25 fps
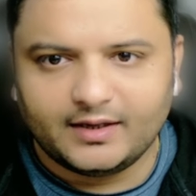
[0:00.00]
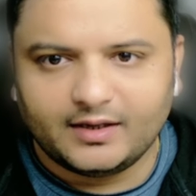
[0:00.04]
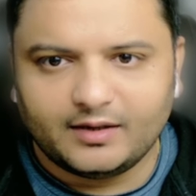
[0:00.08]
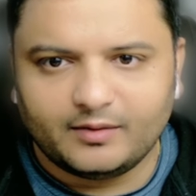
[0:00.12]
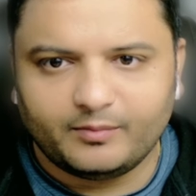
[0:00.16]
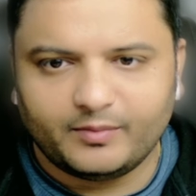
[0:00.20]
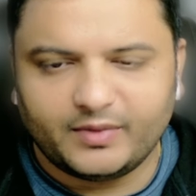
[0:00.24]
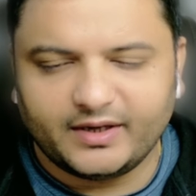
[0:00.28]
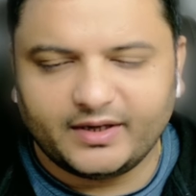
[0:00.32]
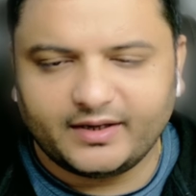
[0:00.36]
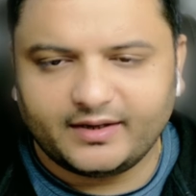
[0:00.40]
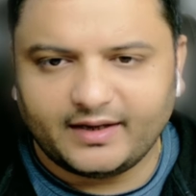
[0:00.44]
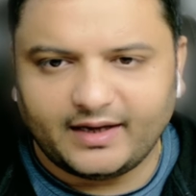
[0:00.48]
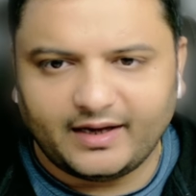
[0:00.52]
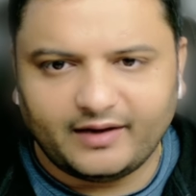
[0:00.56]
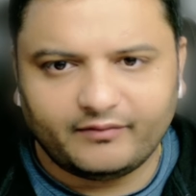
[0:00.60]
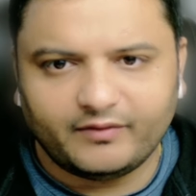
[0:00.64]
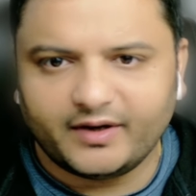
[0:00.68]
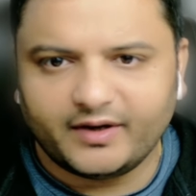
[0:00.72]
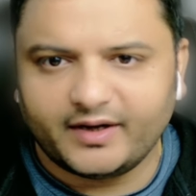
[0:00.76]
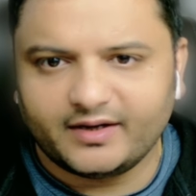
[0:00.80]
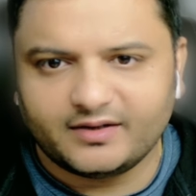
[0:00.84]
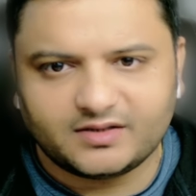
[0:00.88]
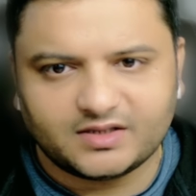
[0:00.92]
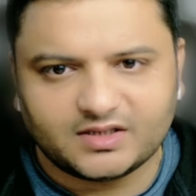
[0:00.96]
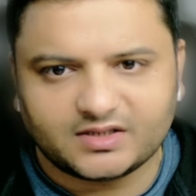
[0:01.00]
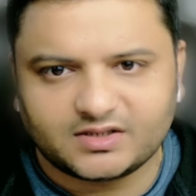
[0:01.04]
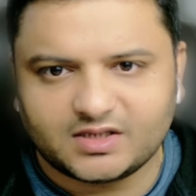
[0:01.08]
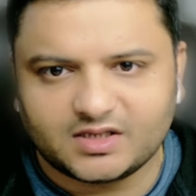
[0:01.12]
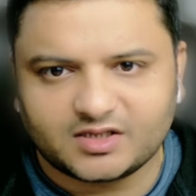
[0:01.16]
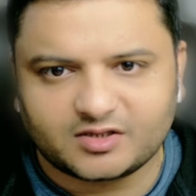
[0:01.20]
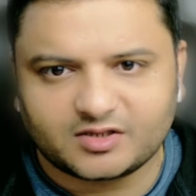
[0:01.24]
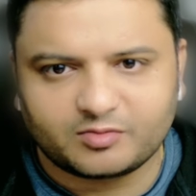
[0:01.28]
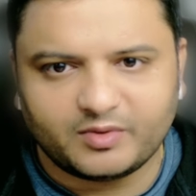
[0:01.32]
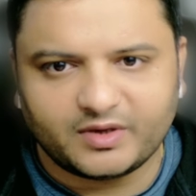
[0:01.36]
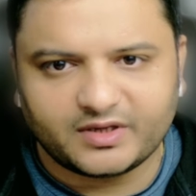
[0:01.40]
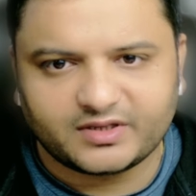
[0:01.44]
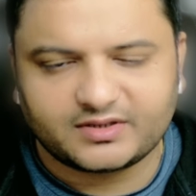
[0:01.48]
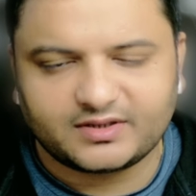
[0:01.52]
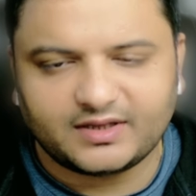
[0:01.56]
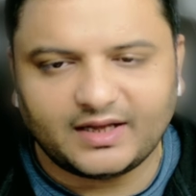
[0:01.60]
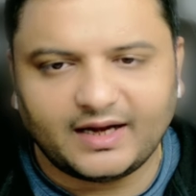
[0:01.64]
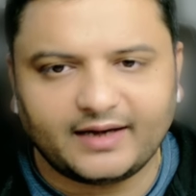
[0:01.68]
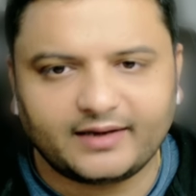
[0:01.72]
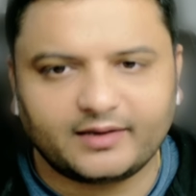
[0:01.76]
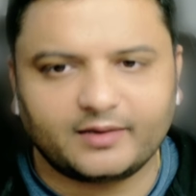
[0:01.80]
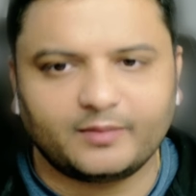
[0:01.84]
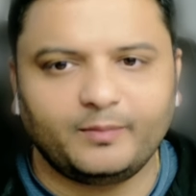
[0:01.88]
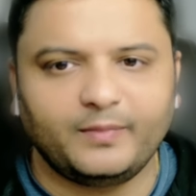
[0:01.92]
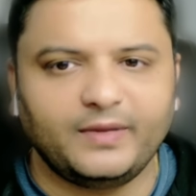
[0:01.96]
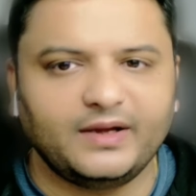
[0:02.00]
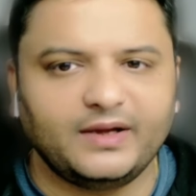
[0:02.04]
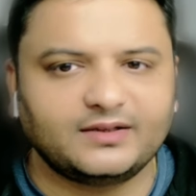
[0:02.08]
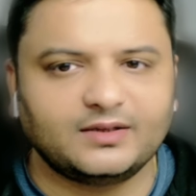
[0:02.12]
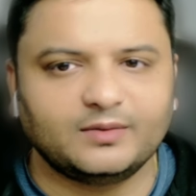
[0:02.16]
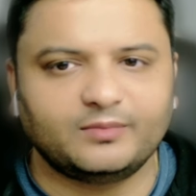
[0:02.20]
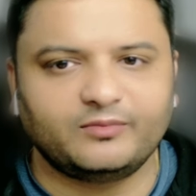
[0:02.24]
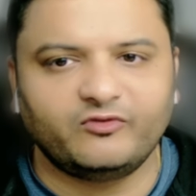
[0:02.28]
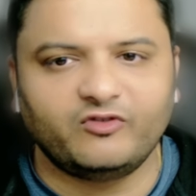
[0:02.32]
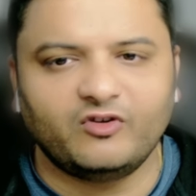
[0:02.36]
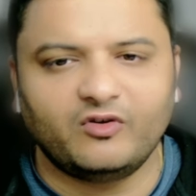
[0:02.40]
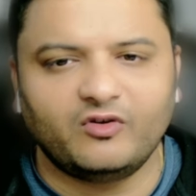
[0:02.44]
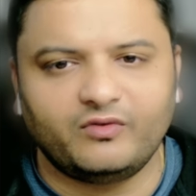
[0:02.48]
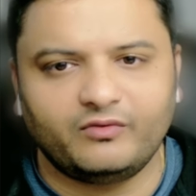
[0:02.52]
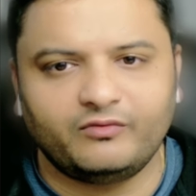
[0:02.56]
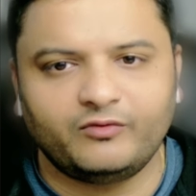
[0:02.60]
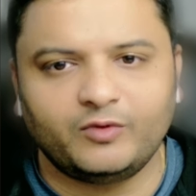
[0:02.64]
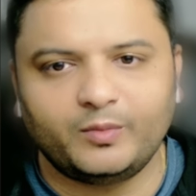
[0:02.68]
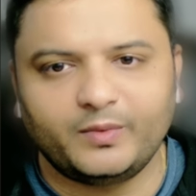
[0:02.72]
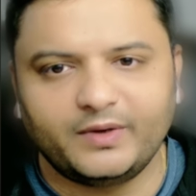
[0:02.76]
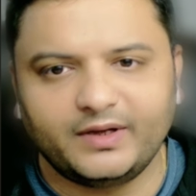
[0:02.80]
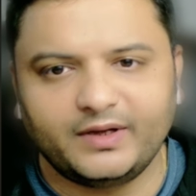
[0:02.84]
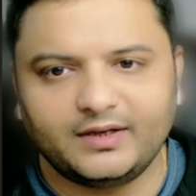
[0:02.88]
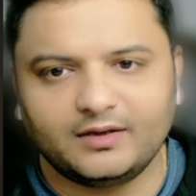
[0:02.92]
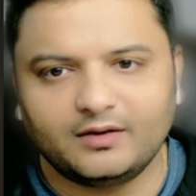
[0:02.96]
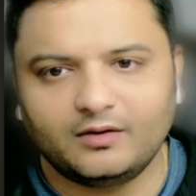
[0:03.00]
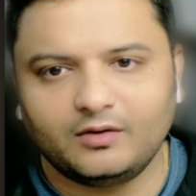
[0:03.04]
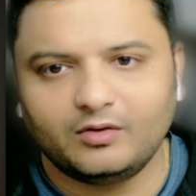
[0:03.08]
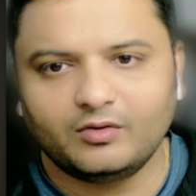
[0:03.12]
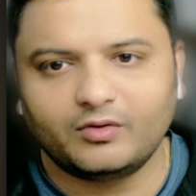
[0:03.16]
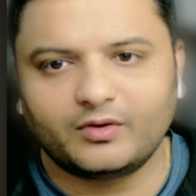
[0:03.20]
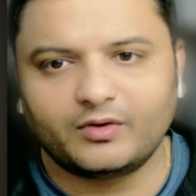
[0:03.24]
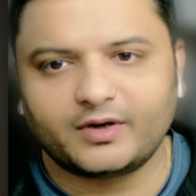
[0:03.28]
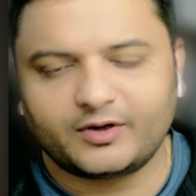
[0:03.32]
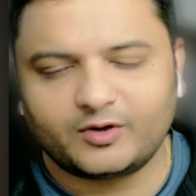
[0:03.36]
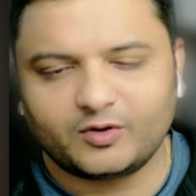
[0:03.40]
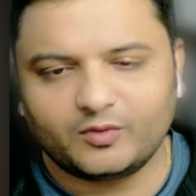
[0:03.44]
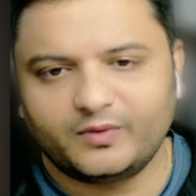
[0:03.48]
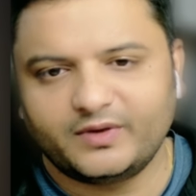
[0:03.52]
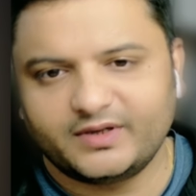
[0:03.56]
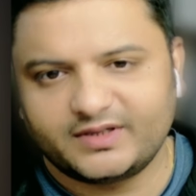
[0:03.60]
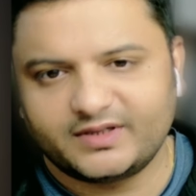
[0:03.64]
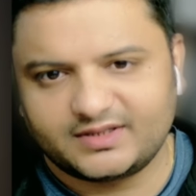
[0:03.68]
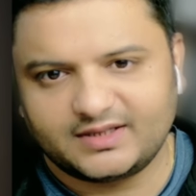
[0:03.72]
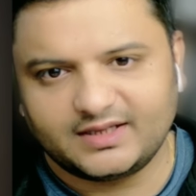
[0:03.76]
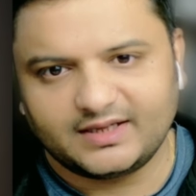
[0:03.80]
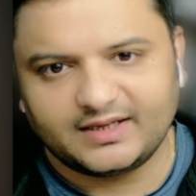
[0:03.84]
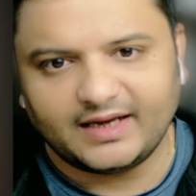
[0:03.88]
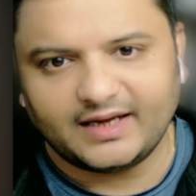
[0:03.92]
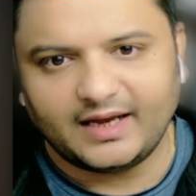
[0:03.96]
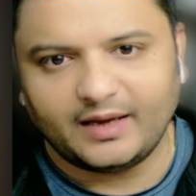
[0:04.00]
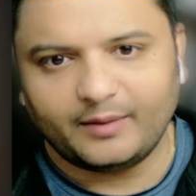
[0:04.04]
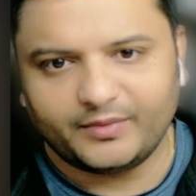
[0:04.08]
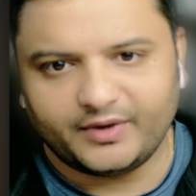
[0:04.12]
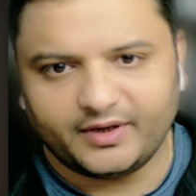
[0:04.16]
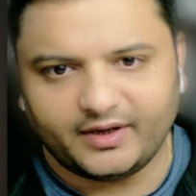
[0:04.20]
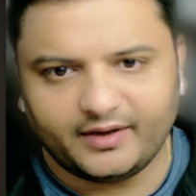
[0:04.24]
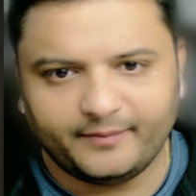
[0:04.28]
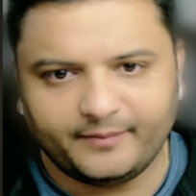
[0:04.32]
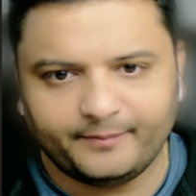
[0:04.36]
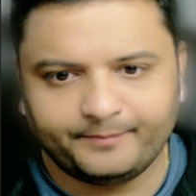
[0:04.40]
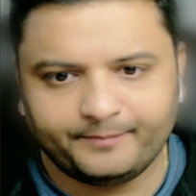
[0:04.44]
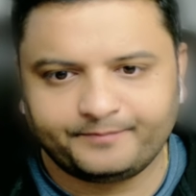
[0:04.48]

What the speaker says: but I've written just as much that make the woman look towards the camera.